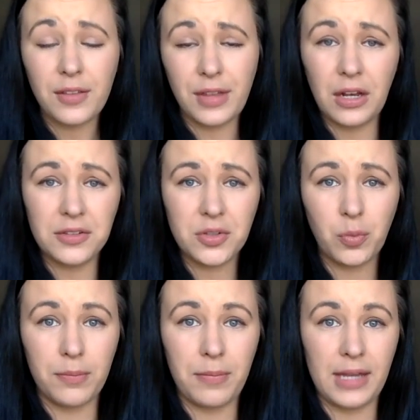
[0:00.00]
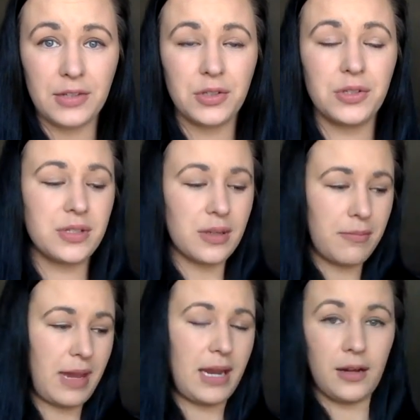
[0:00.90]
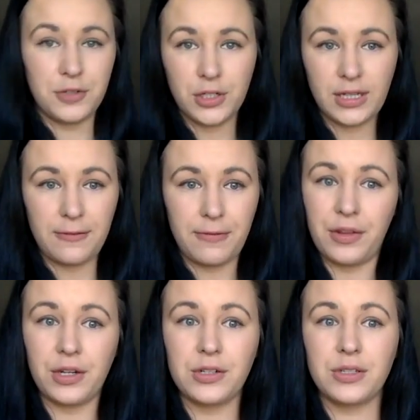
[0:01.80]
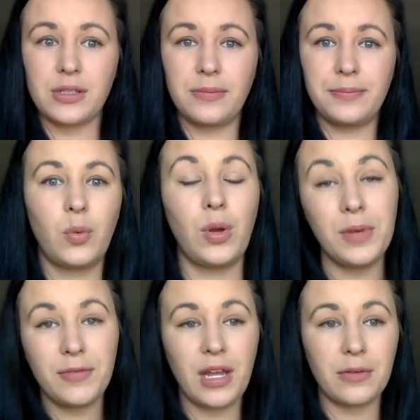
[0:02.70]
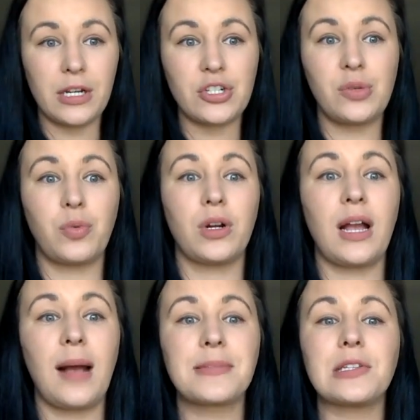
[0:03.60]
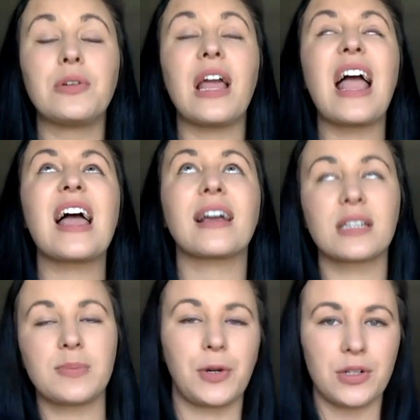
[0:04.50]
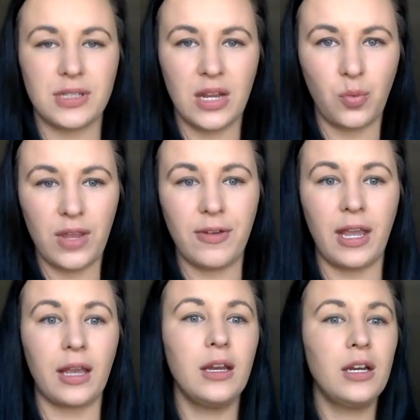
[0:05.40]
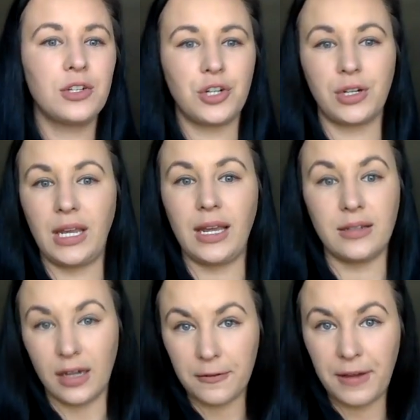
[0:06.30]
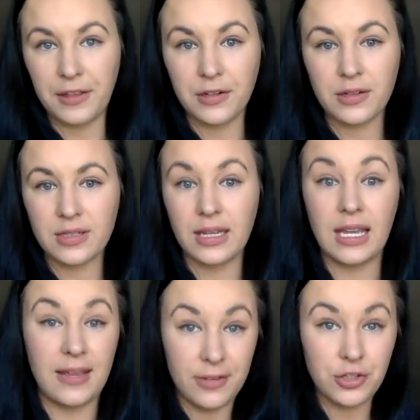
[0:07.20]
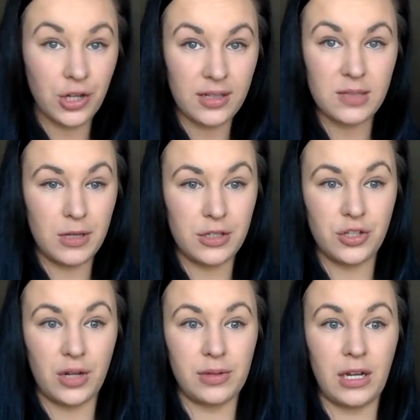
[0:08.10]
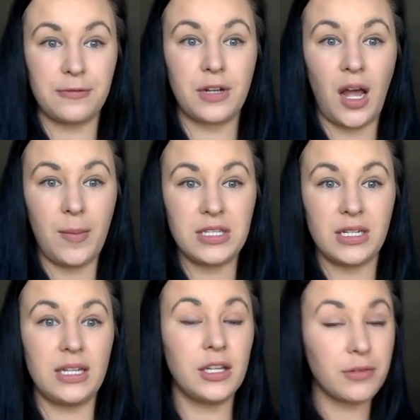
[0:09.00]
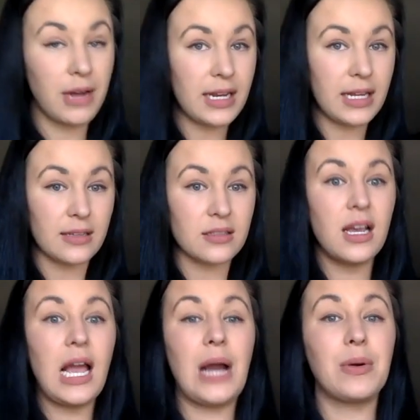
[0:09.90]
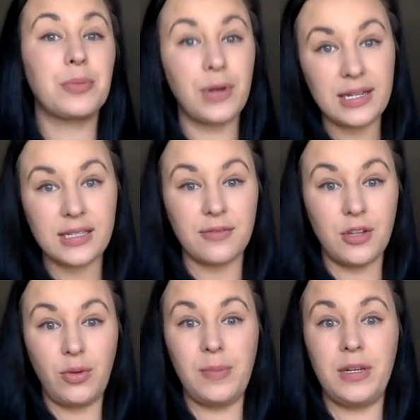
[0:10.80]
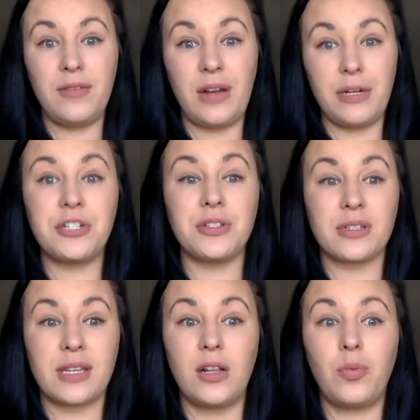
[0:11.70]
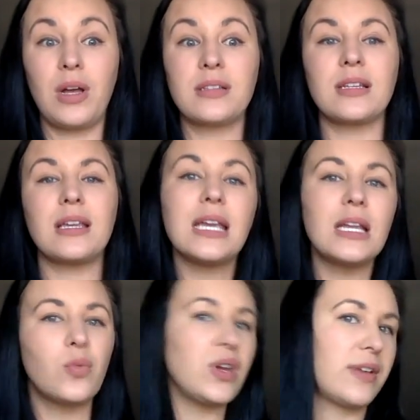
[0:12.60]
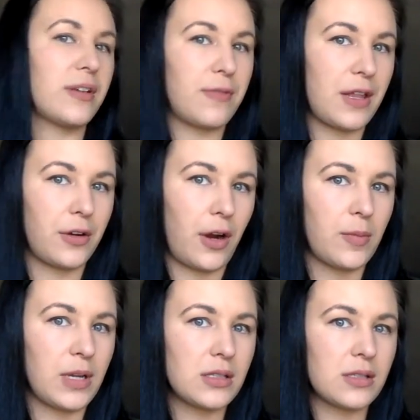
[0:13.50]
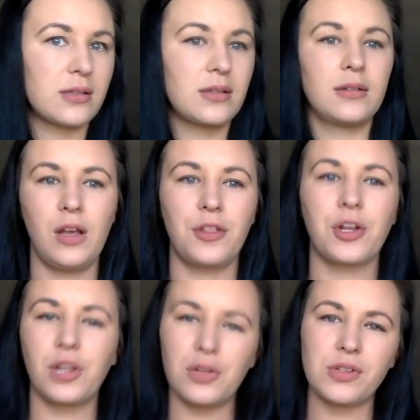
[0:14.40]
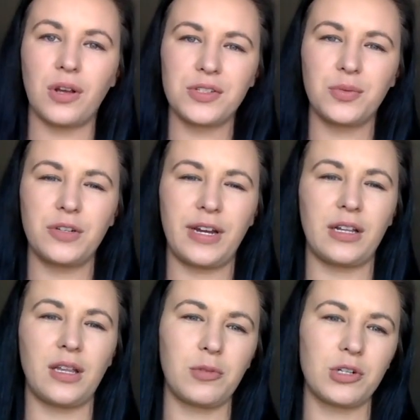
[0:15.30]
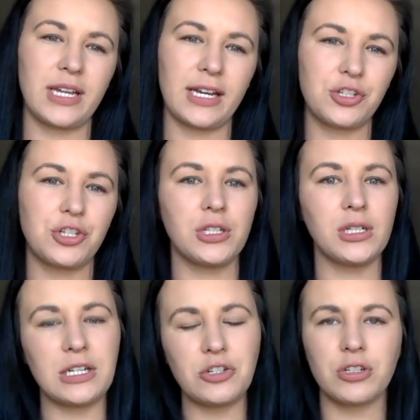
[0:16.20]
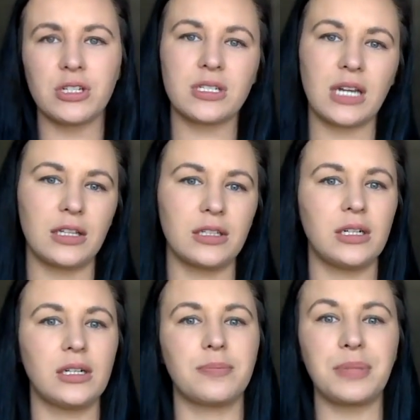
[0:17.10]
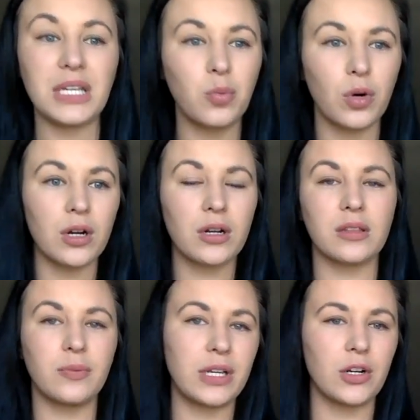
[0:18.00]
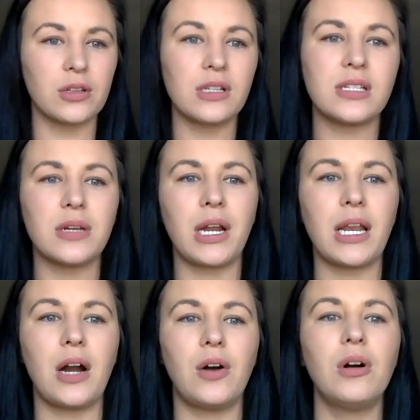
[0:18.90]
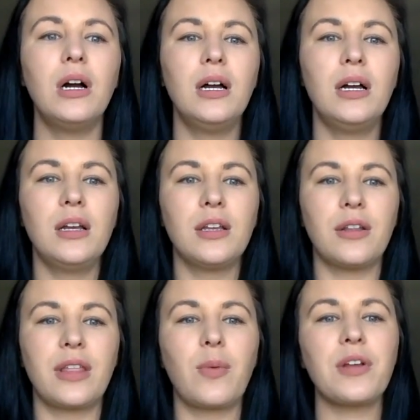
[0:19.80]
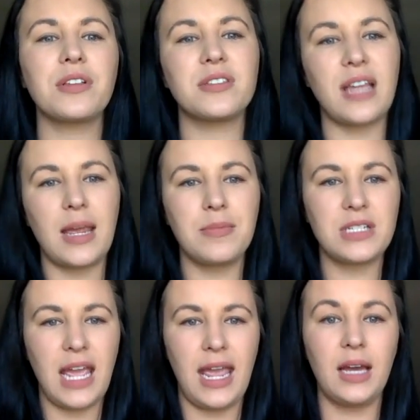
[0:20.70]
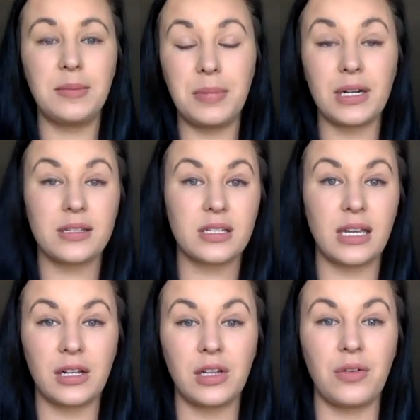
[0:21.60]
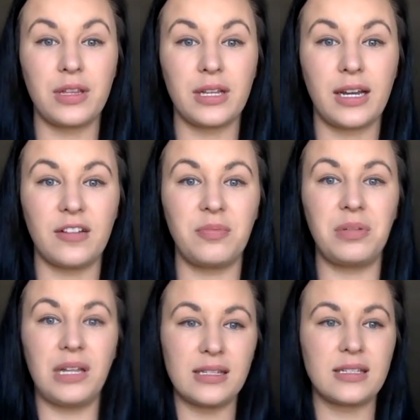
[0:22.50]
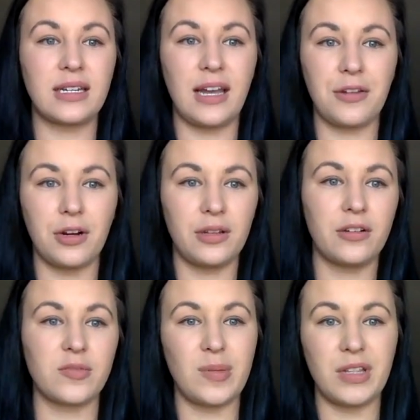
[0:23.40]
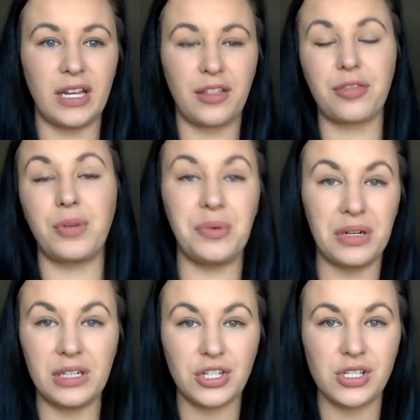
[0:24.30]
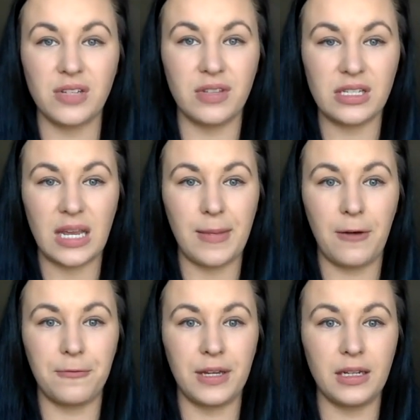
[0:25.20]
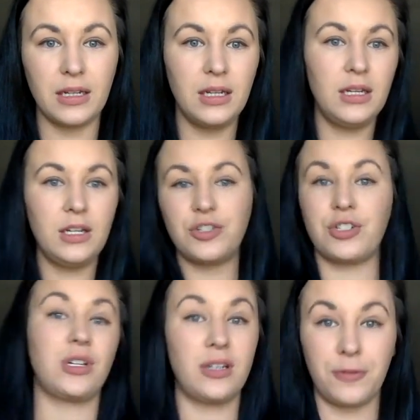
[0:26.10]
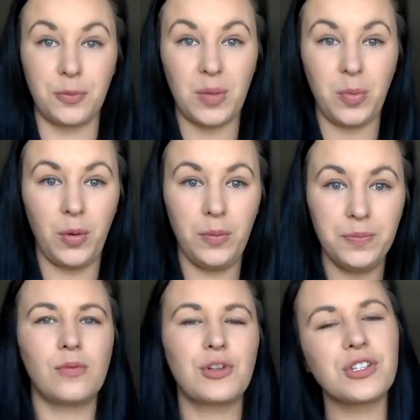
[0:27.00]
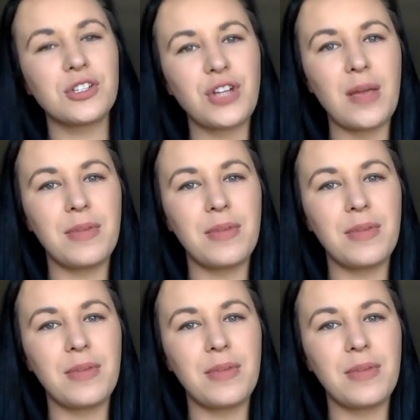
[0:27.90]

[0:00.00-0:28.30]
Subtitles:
They also wore mantles made of turkey feathers. Women of that region were absolute experts at weaving turkey and duck feathers. Even John Smith and John Ralph commented in their writings how impressive the women of that region's skill was in weaving feather garments. Their clothes also would have had a lot more texture, interest, color, beadwork than we currently see right now. Now, they wear the same tan buckskin clothing that kind of blends together, and there's maybe like three renditions of the same outfit just on different people, which is a shame